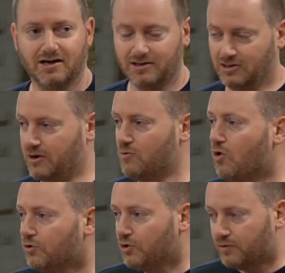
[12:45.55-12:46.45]
on
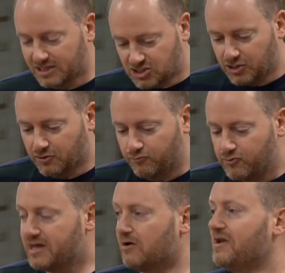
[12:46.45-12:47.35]
Unix, you can
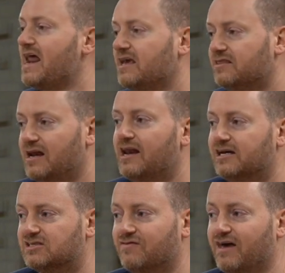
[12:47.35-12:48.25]
run it on any of the
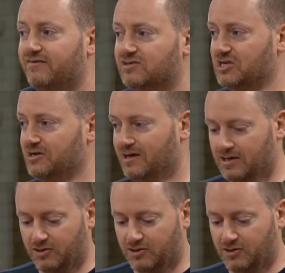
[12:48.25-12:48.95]
Linux flavors, and